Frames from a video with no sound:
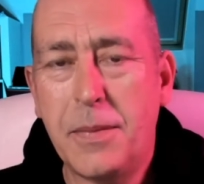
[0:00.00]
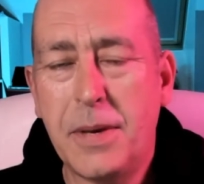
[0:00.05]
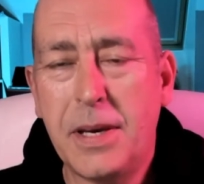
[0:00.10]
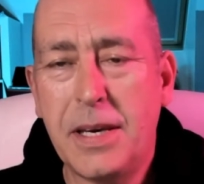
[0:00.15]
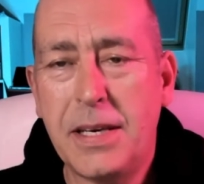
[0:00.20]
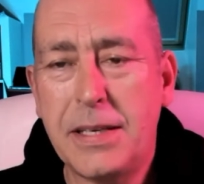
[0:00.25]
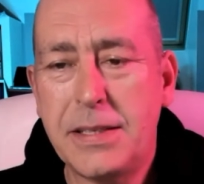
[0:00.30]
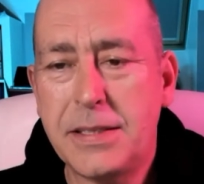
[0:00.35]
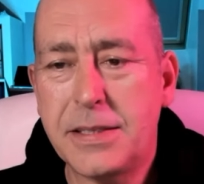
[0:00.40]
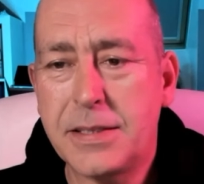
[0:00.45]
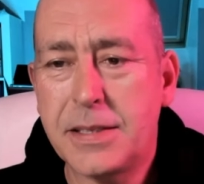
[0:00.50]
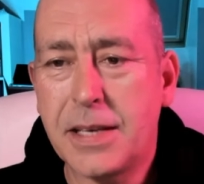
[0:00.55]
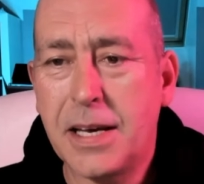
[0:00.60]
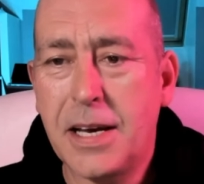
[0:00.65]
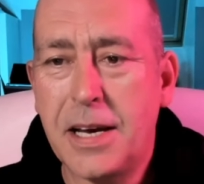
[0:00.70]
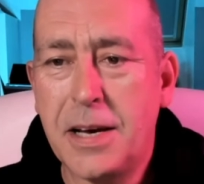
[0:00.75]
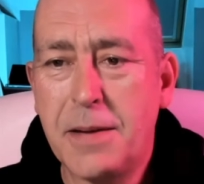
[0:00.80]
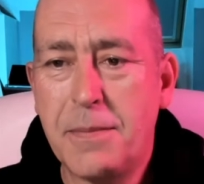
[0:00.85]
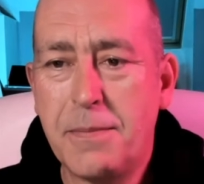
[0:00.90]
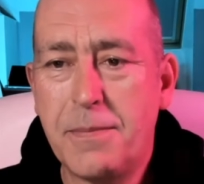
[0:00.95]
is
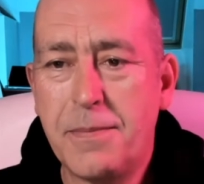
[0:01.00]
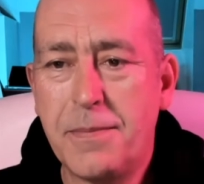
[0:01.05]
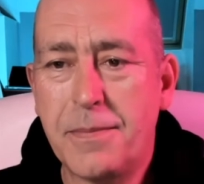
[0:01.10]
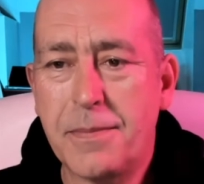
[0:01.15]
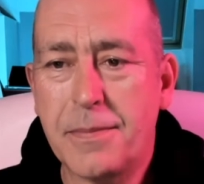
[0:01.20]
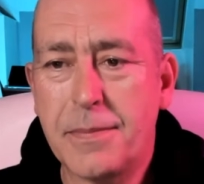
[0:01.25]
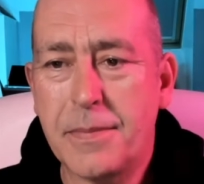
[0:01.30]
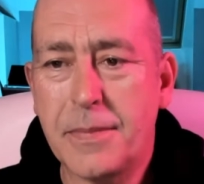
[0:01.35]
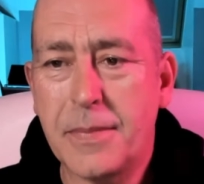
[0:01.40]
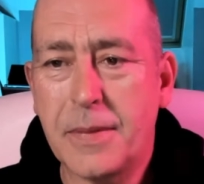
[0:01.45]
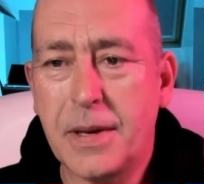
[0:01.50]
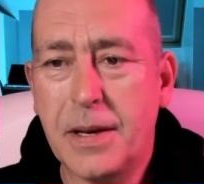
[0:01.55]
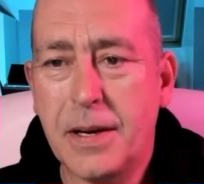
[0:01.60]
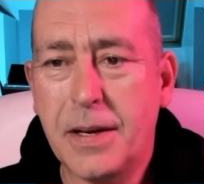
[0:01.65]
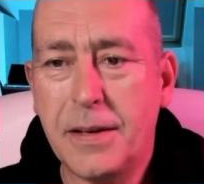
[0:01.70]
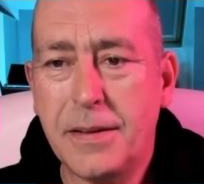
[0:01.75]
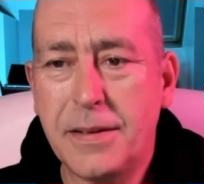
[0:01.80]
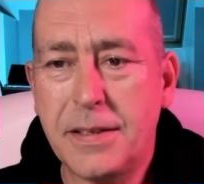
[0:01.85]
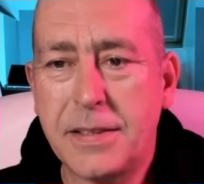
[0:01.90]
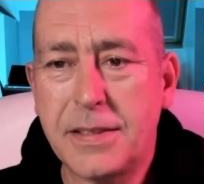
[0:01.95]

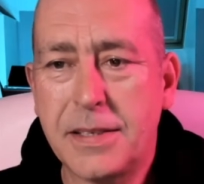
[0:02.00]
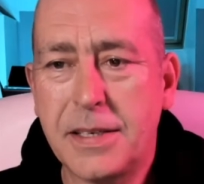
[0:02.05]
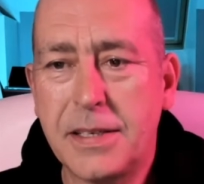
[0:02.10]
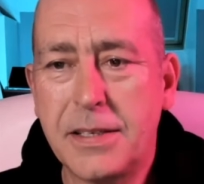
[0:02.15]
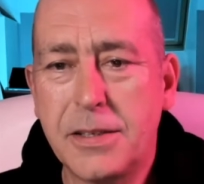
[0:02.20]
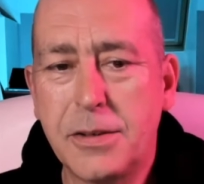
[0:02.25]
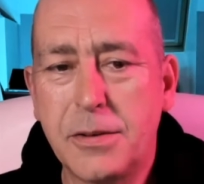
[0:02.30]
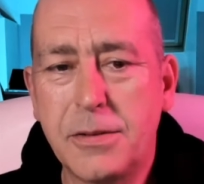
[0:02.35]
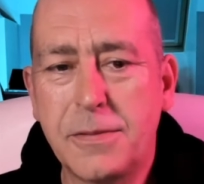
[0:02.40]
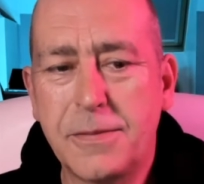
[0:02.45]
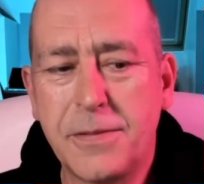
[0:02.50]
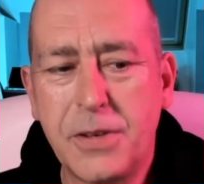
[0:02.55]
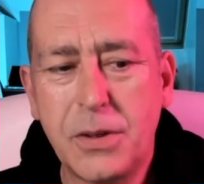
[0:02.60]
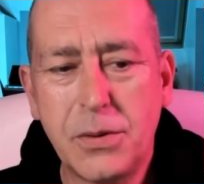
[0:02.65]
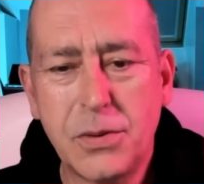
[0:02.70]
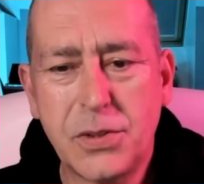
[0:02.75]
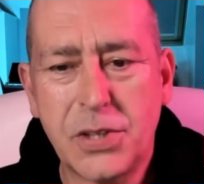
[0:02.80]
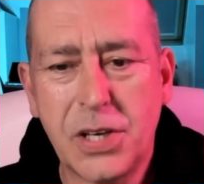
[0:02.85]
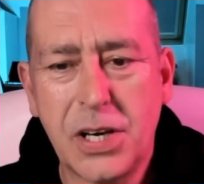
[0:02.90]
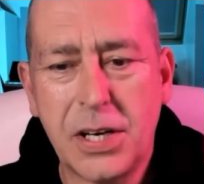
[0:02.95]
this thing called
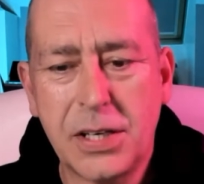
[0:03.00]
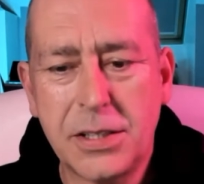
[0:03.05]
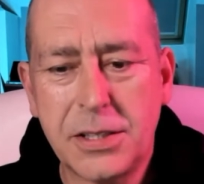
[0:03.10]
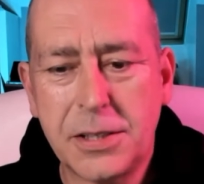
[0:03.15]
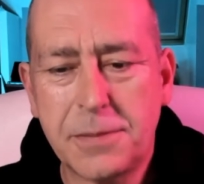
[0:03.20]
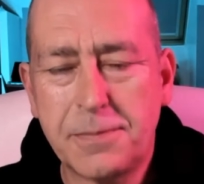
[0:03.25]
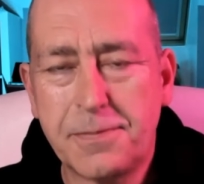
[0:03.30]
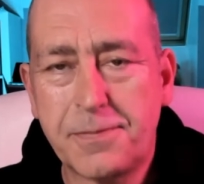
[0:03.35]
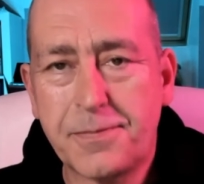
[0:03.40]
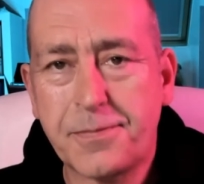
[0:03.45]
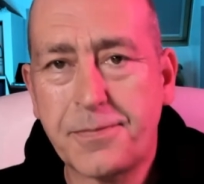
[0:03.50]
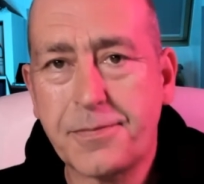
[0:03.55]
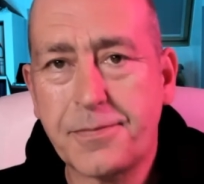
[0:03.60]
fuel surge.